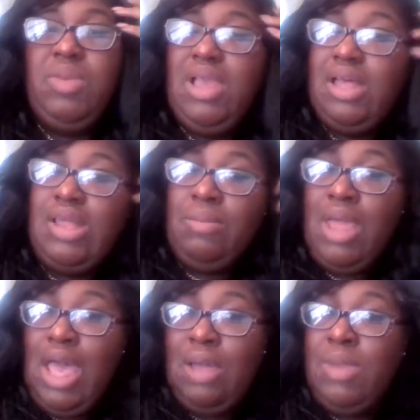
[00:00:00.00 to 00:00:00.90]
Because
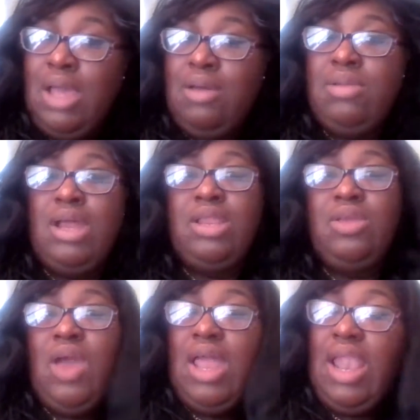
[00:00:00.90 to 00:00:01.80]
I'm not gonna lie
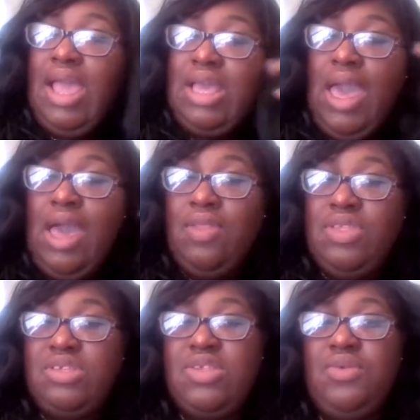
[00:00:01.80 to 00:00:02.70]
to you. I like how
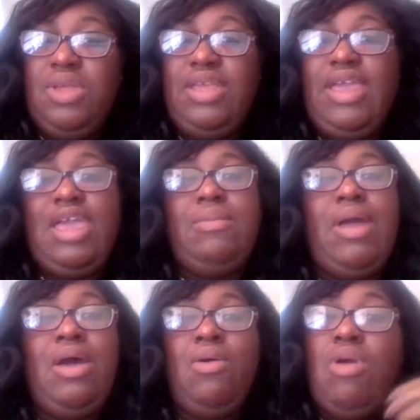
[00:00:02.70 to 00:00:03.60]
this sewing came
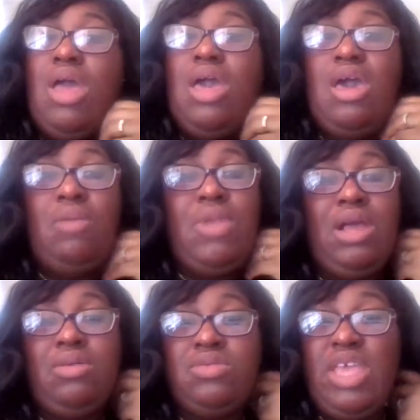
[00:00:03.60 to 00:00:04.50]
out. I'm
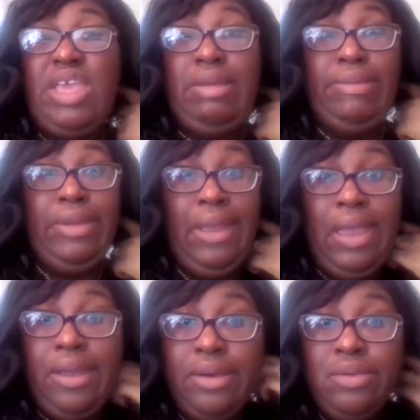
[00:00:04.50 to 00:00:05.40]
not gonna take it
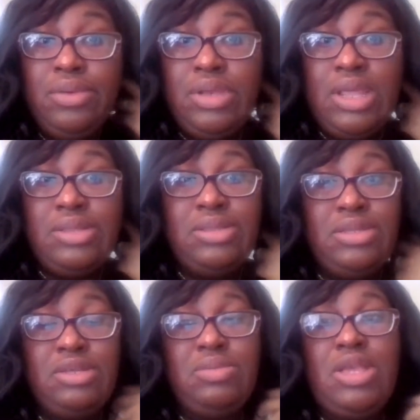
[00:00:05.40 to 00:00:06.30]
down. It
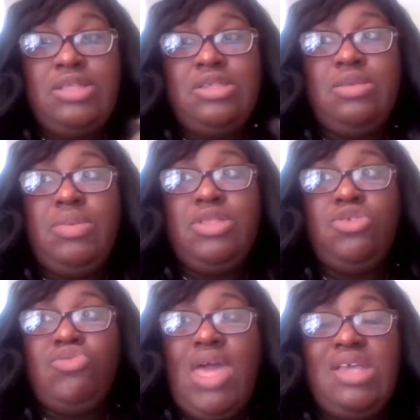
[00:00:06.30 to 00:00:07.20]
took me
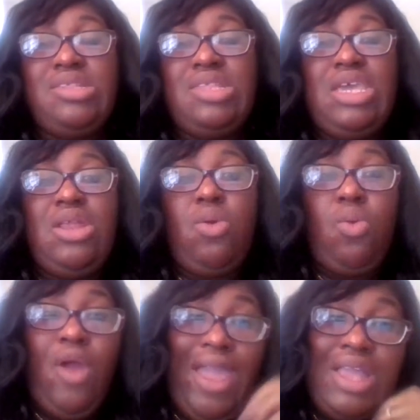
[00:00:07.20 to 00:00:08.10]
2 days to get it
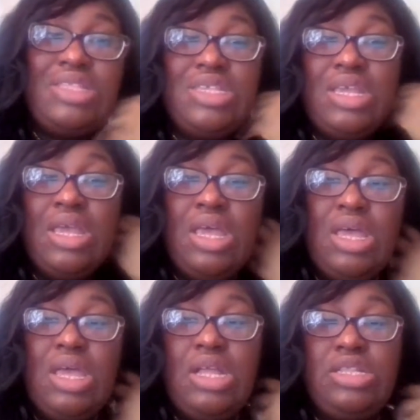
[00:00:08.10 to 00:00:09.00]
right.
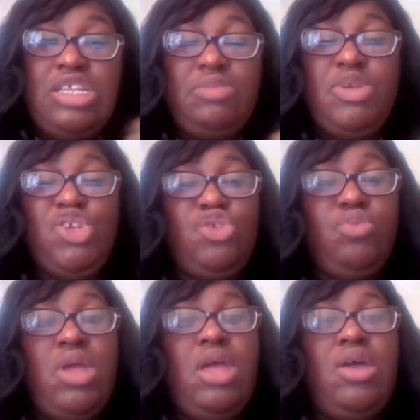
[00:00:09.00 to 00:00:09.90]
It took me
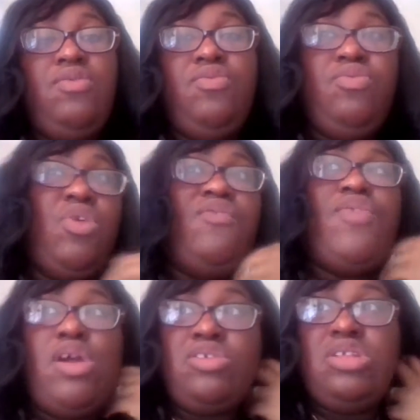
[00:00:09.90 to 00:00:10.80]
the
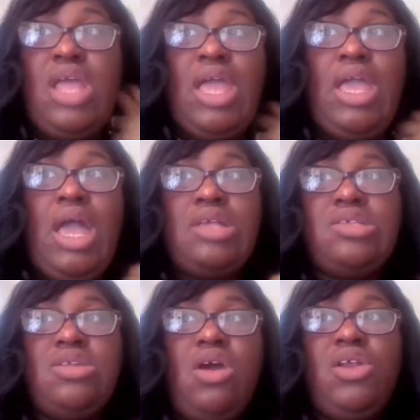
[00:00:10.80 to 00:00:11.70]
first day I
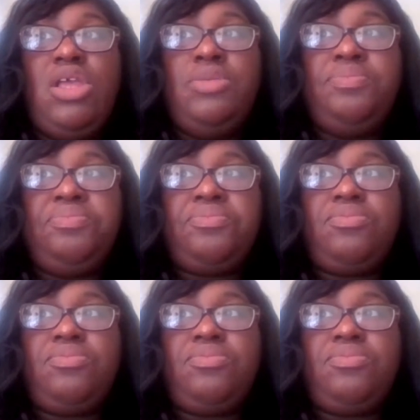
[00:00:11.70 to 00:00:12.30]
started.